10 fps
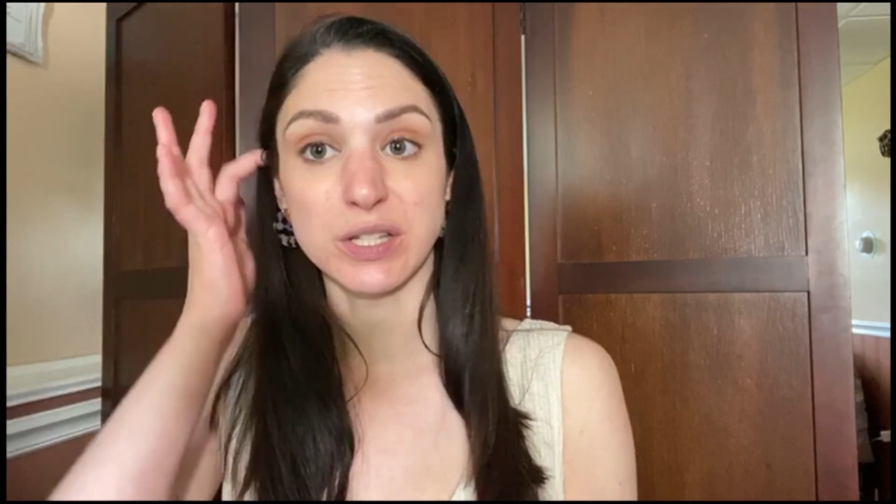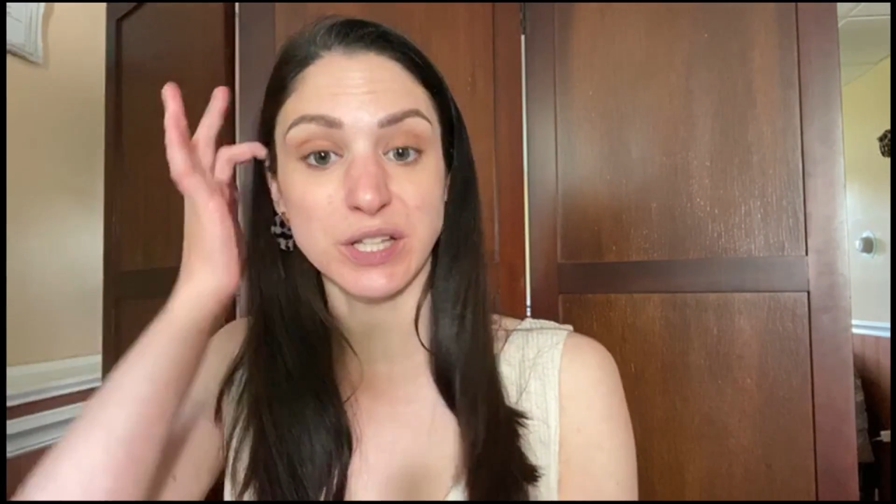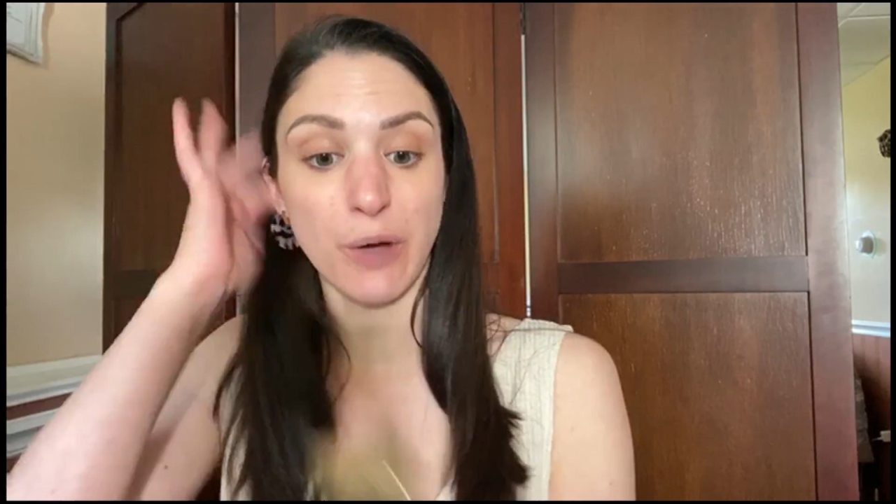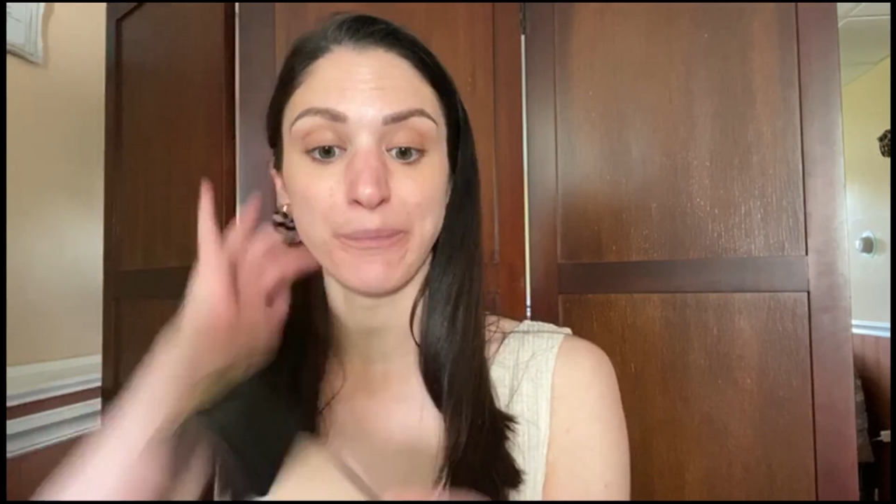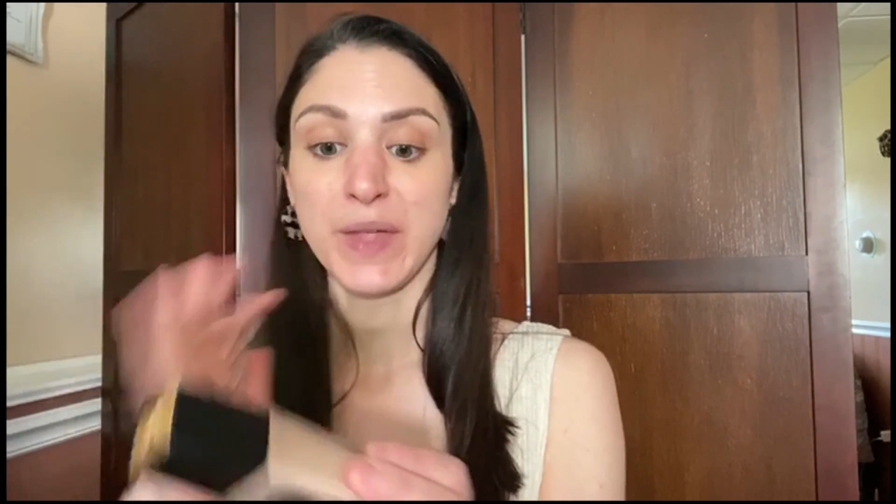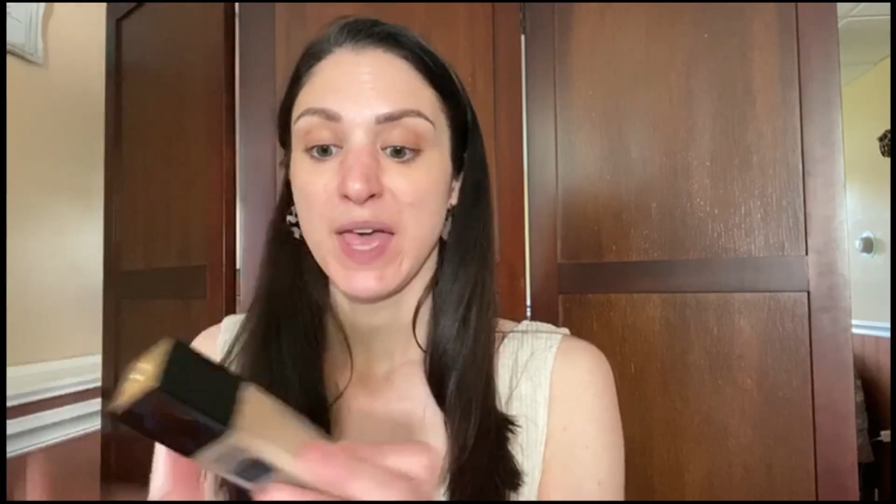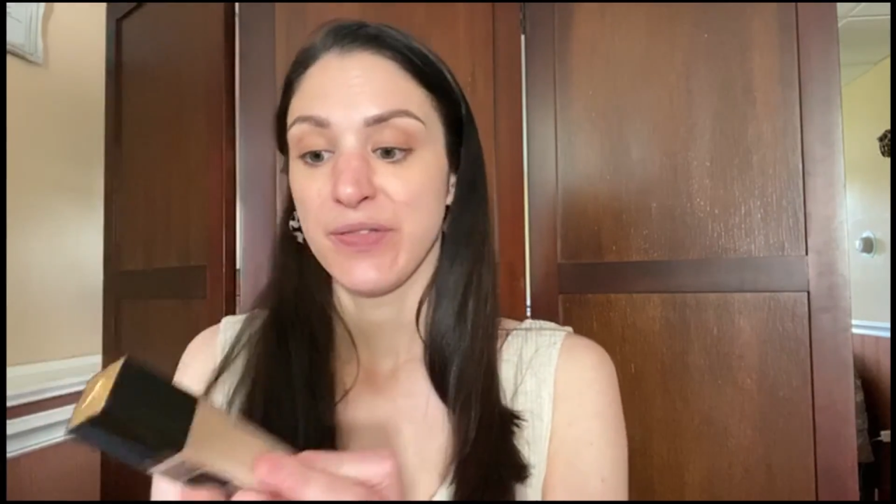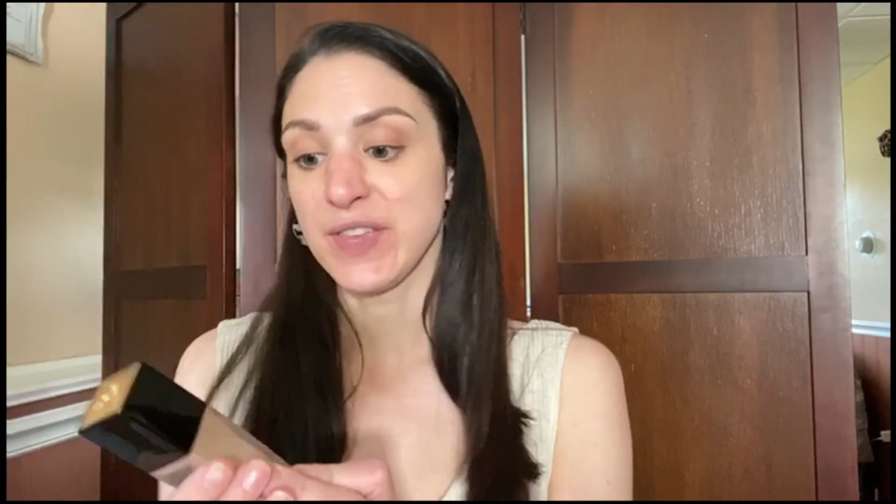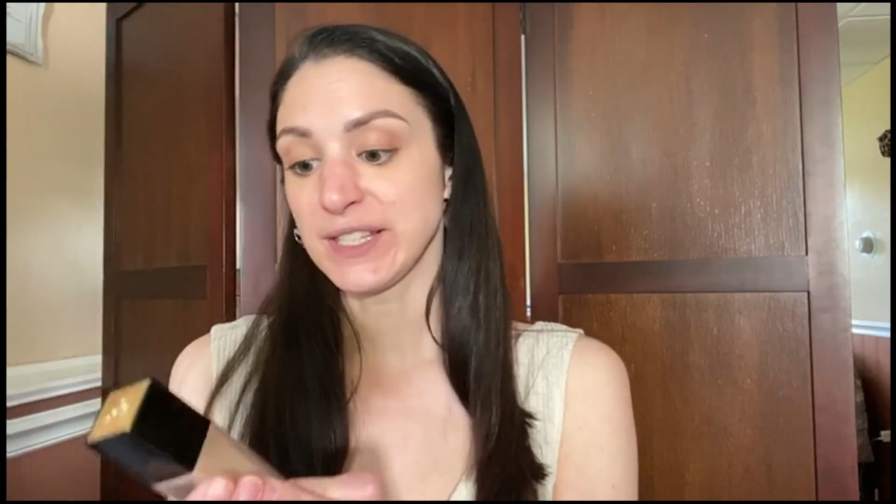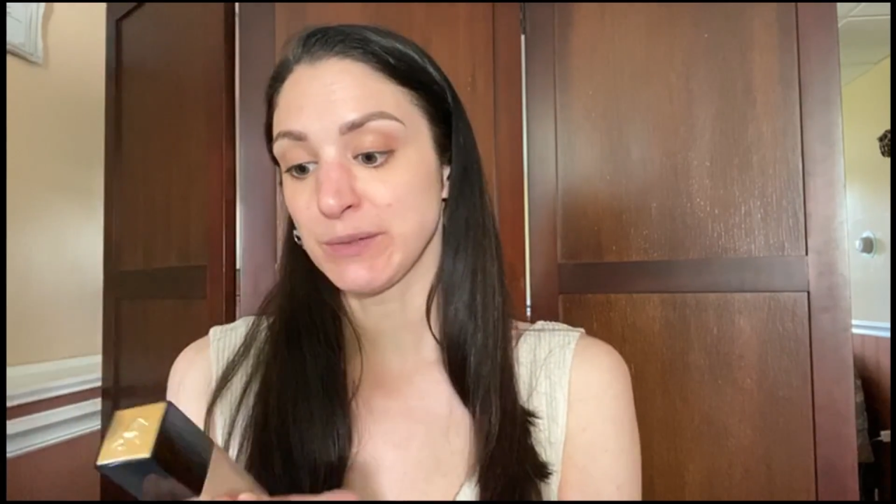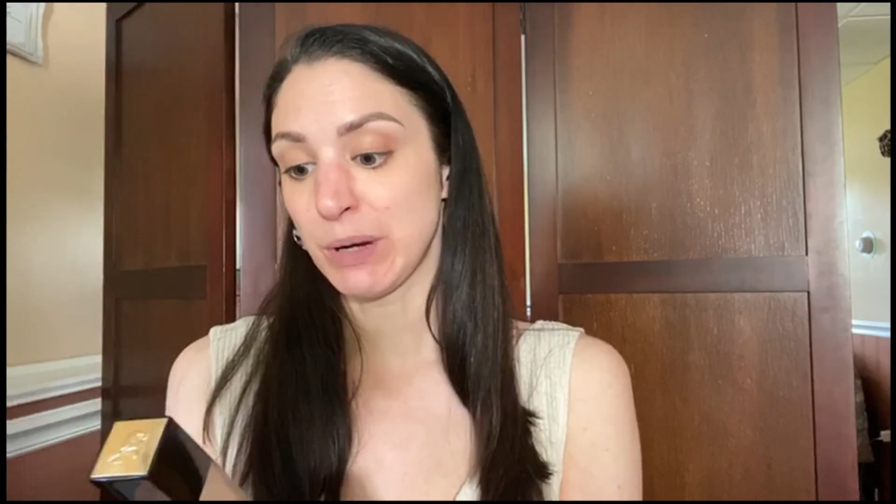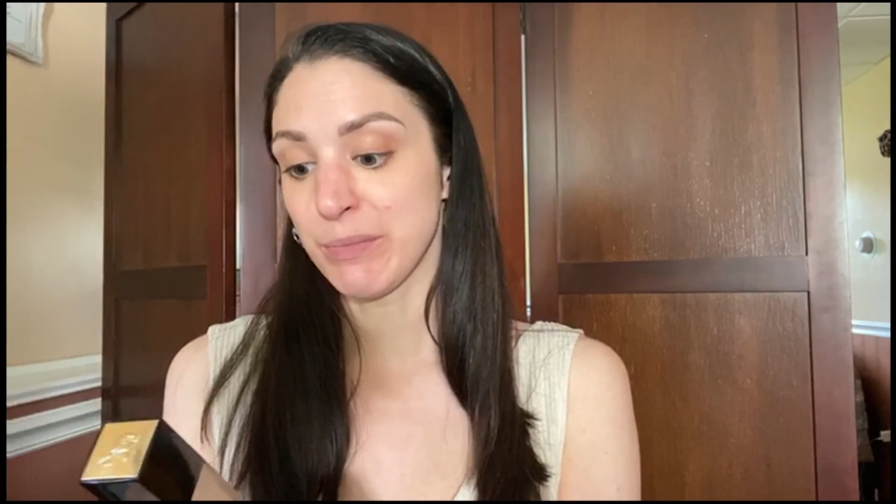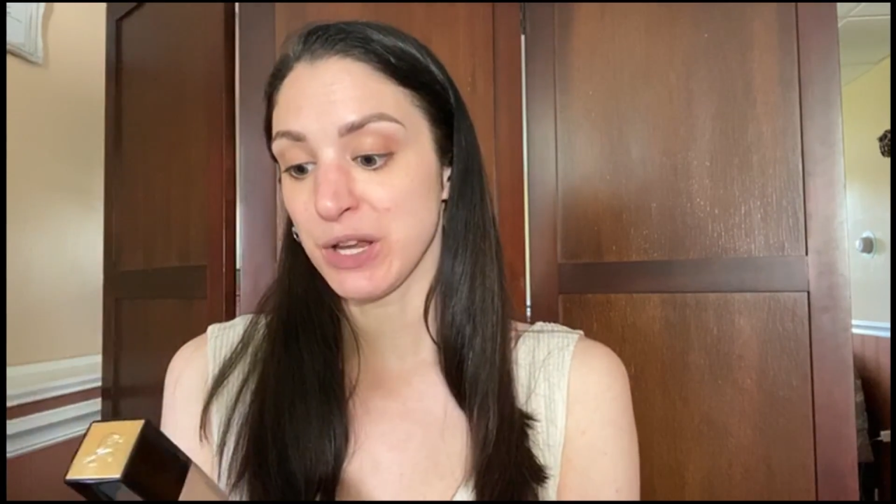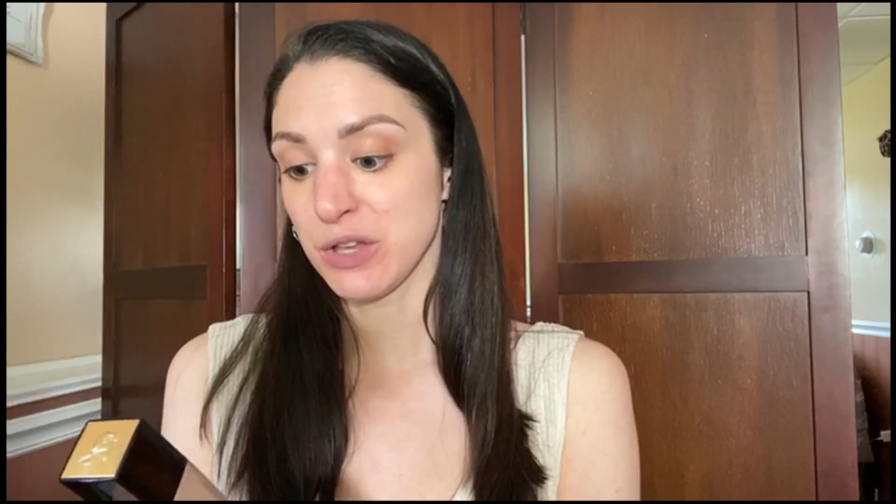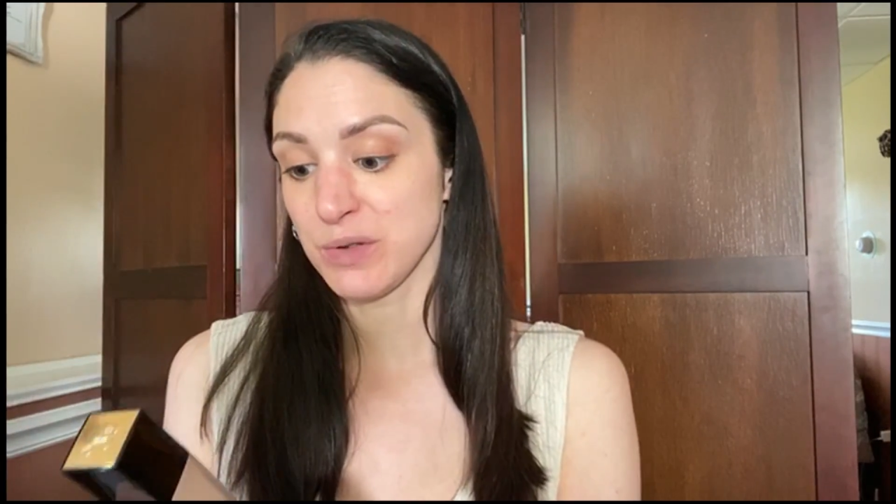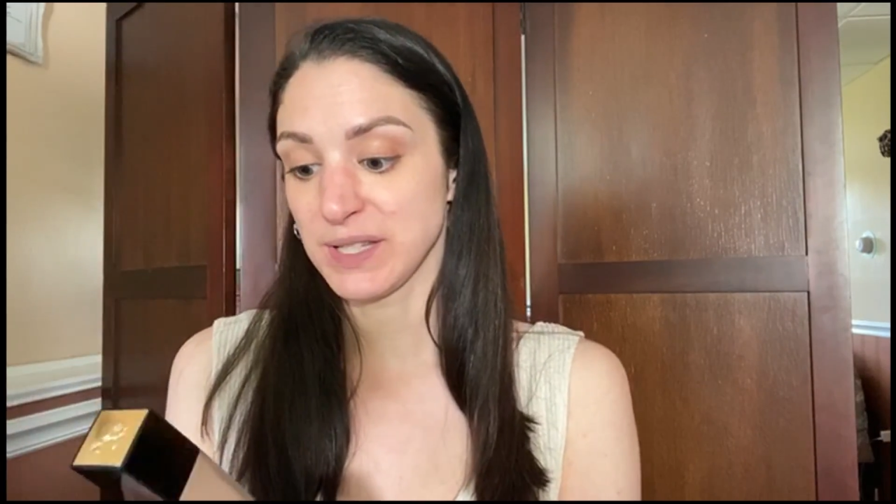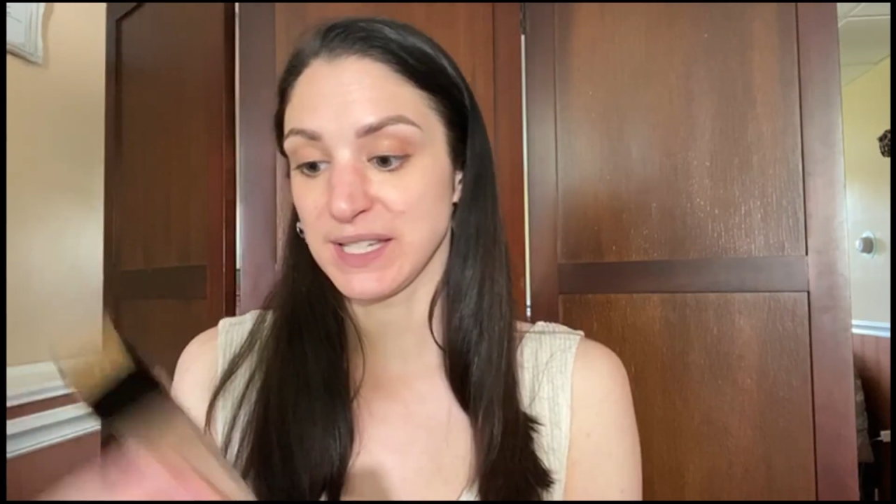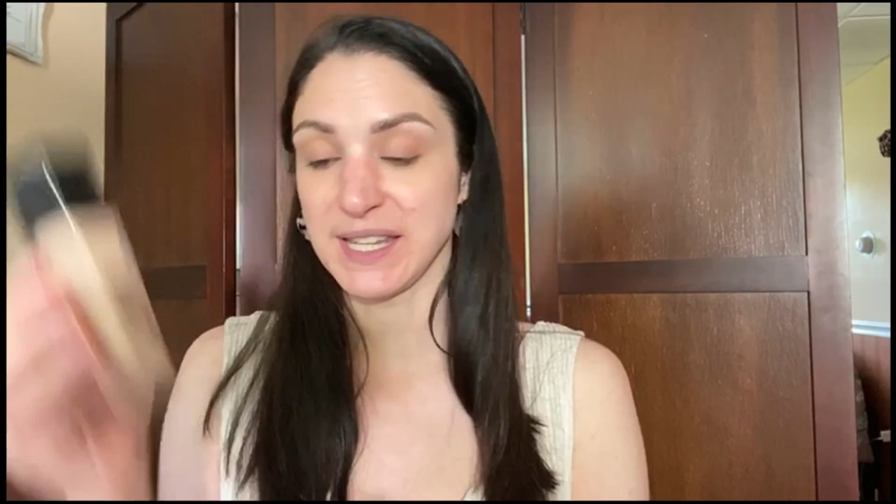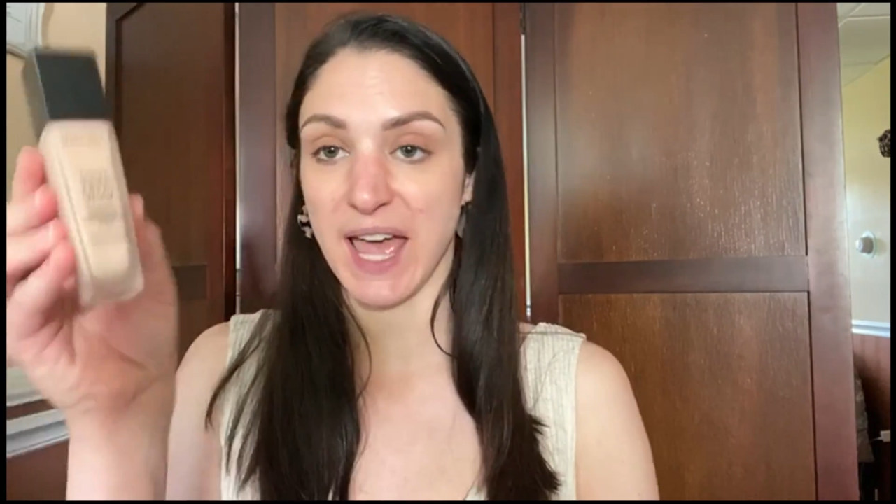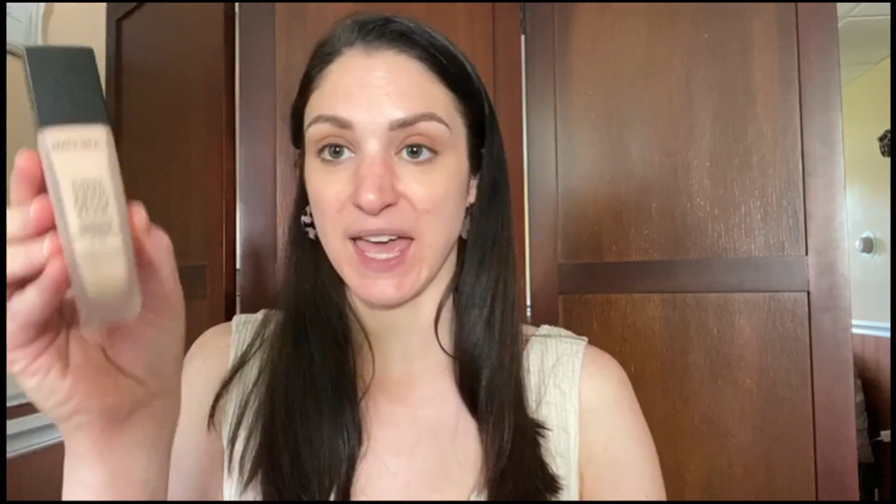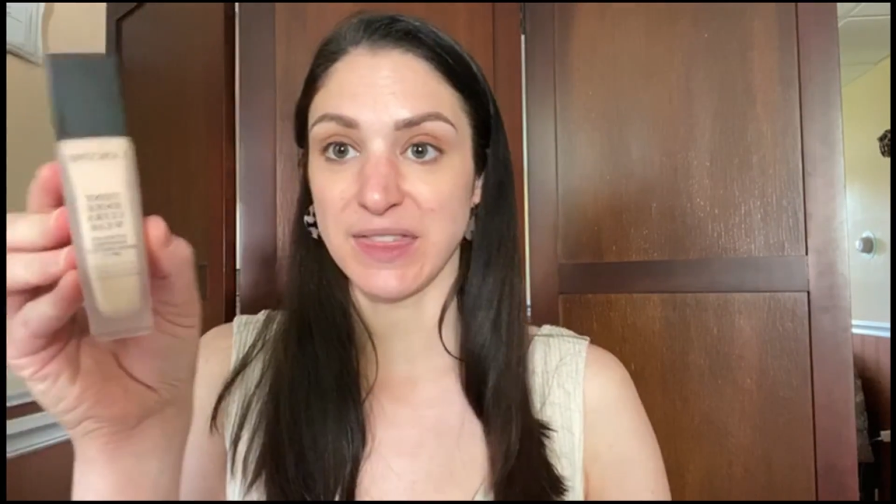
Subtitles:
So this is what I'm going to use today,